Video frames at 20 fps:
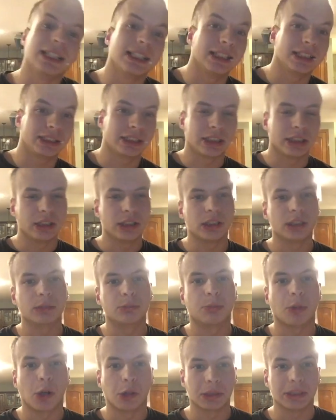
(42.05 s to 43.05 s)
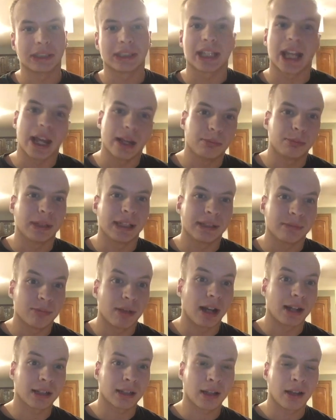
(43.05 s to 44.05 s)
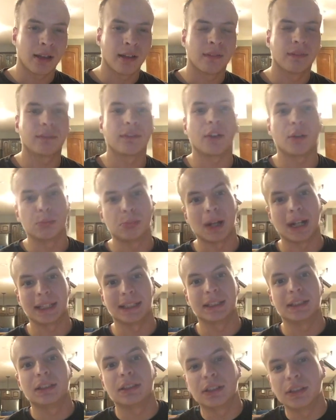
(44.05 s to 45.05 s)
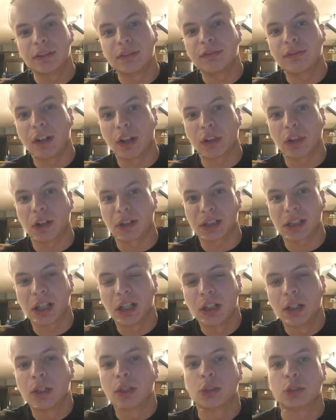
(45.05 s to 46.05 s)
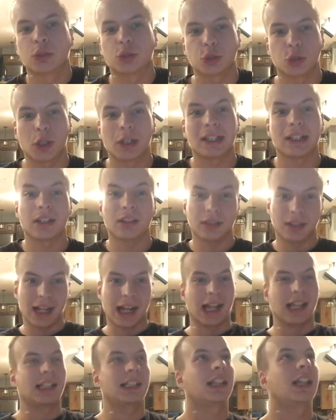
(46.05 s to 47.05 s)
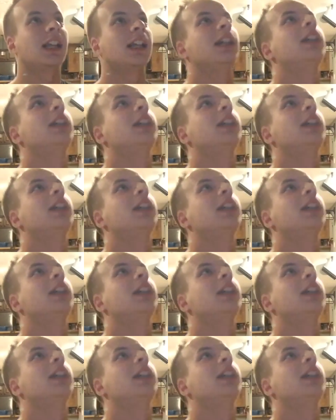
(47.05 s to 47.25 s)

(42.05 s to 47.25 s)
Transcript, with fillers: It's your boy KB back for my new vlog journal. And